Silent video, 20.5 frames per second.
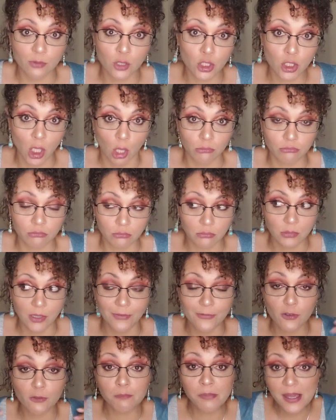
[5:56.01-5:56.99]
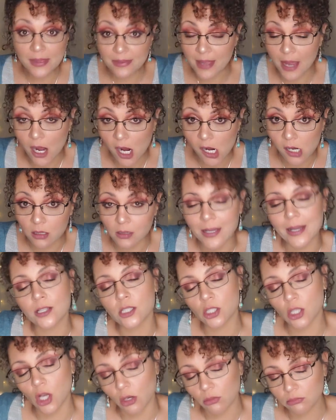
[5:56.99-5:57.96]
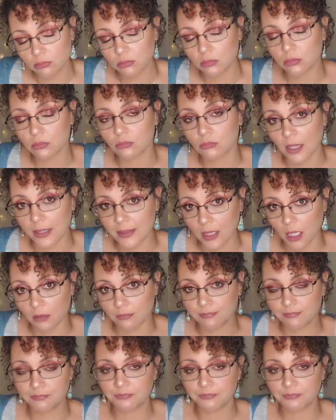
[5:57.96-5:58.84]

So if you've been there, let us know right then.